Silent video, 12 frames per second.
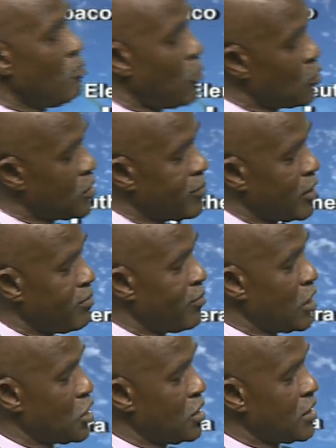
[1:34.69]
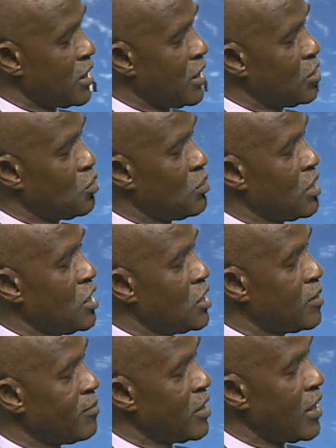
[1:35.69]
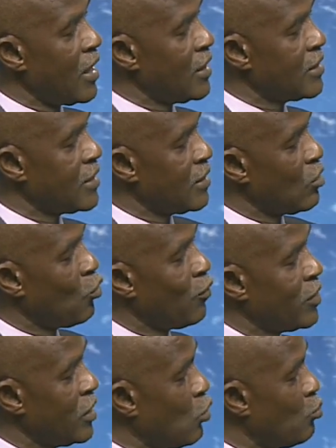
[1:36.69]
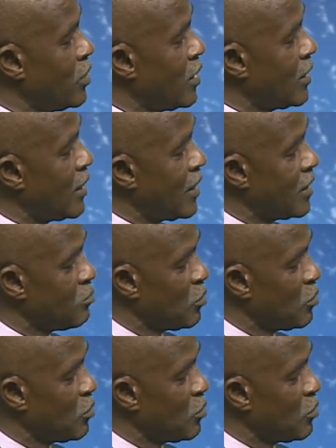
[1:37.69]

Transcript: Most of the convection staying to the east of the islands and over the open Atlantic,